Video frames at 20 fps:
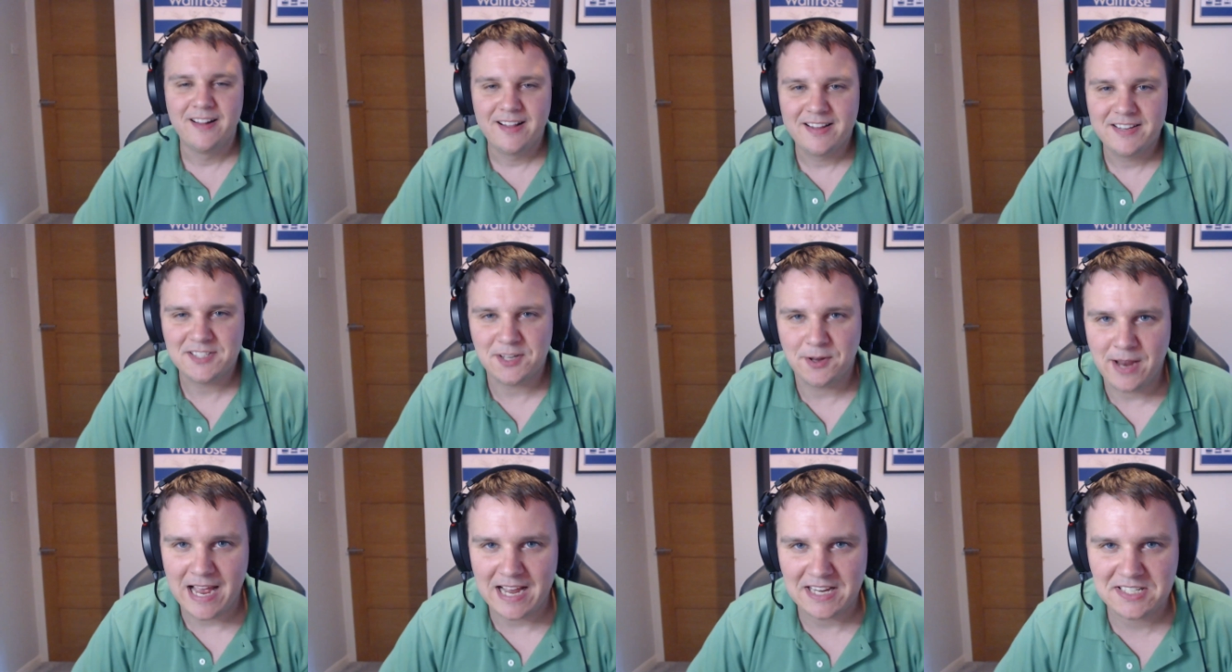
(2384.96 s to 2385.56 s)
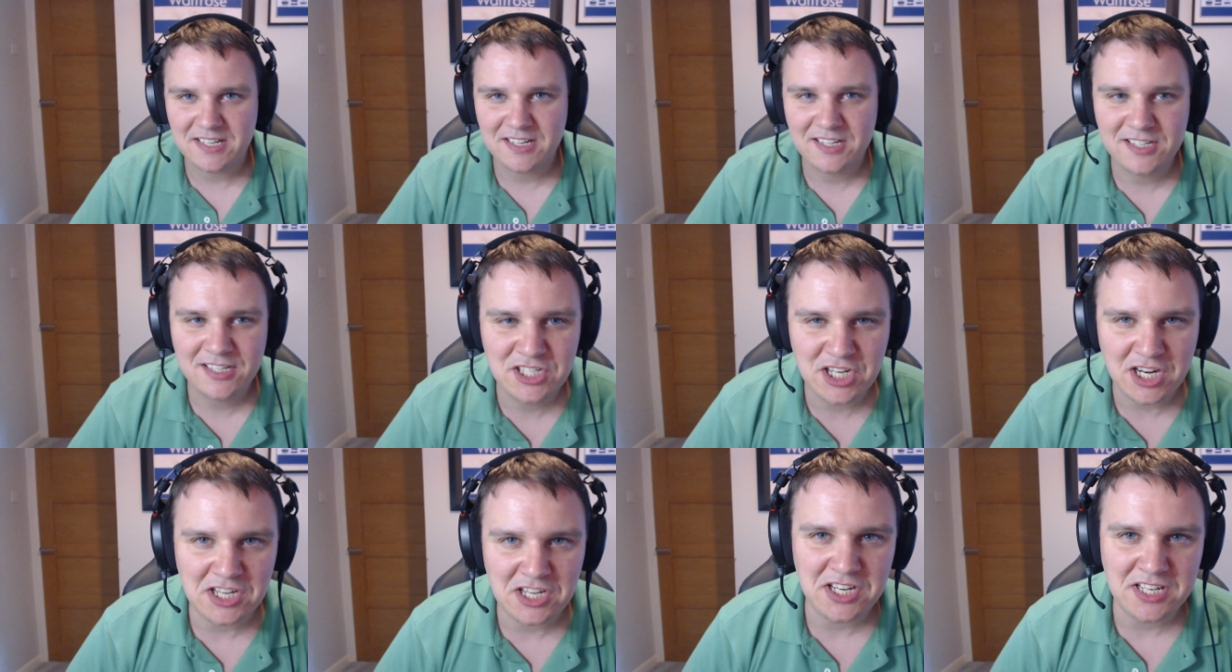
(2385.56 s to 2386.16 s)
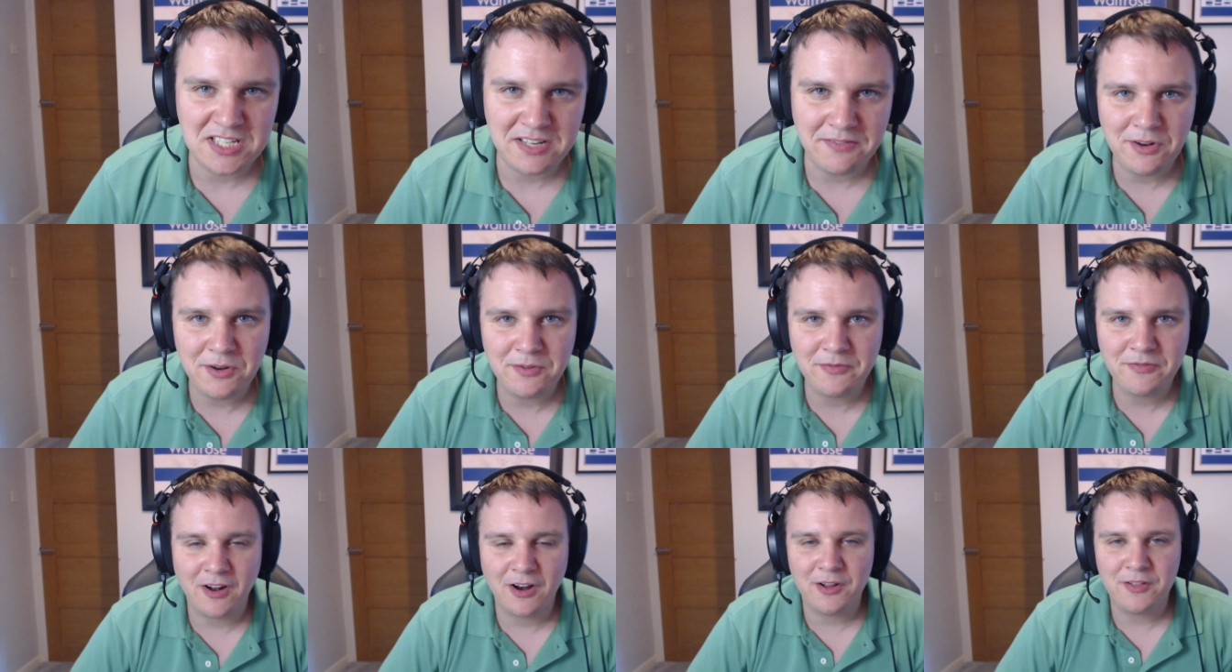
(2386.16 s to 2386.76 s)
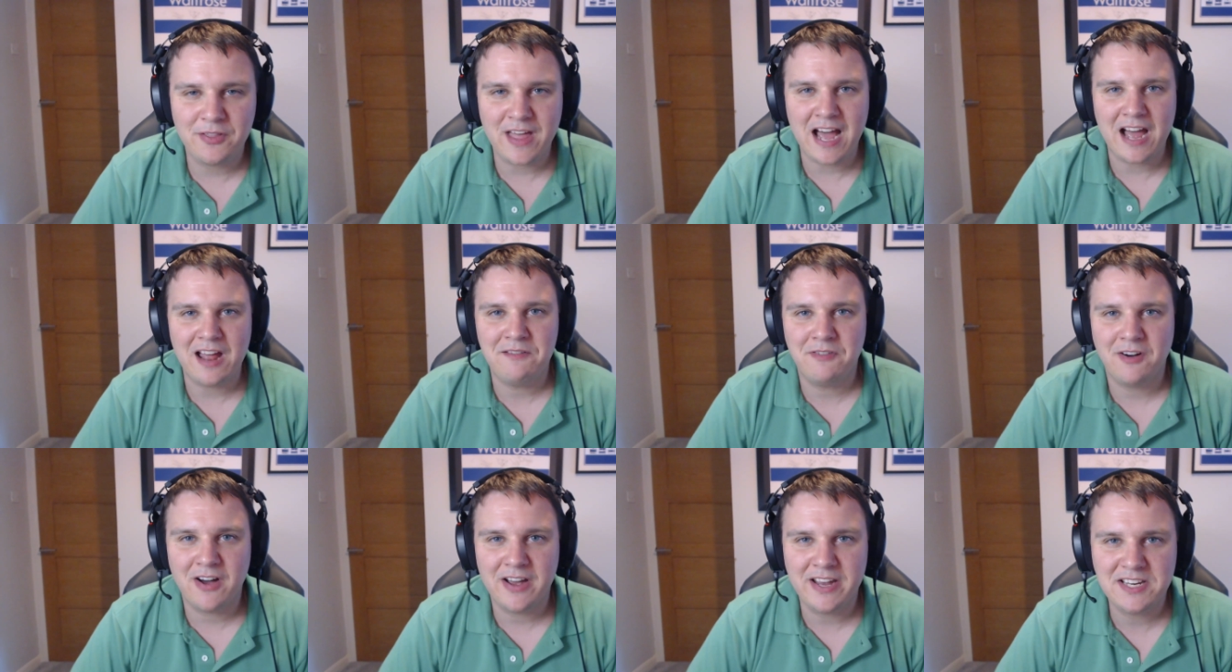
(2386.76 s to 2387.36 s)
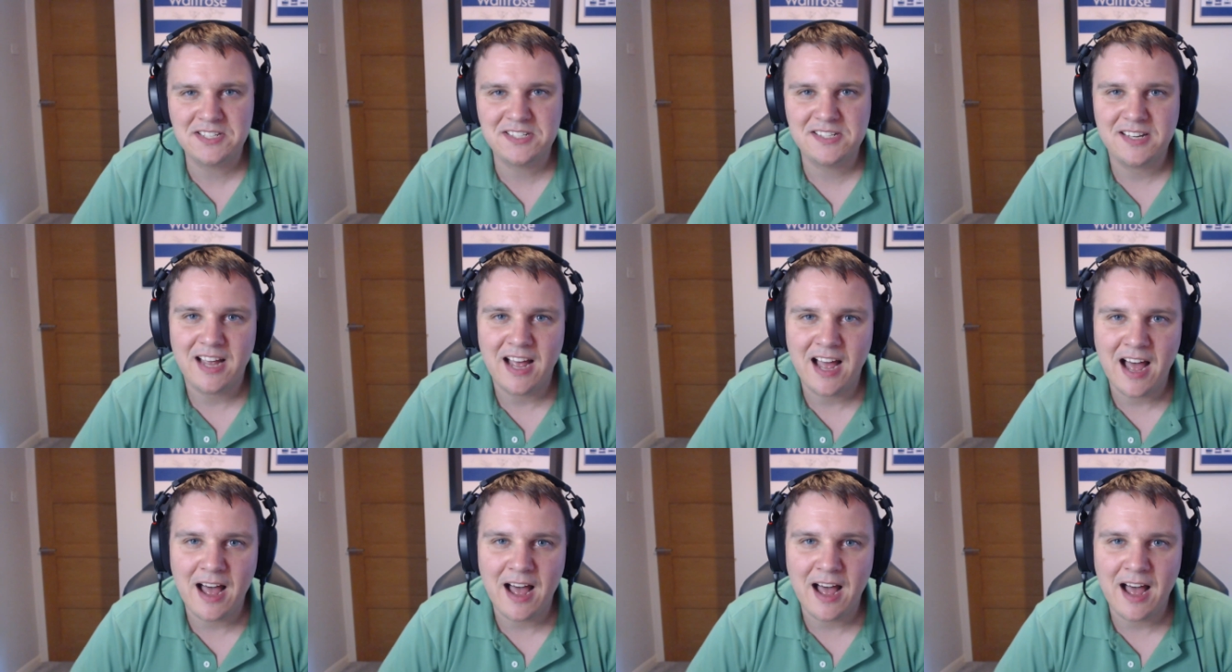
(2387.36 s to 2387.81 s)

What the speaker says: So yes, GG's if you followed that advice.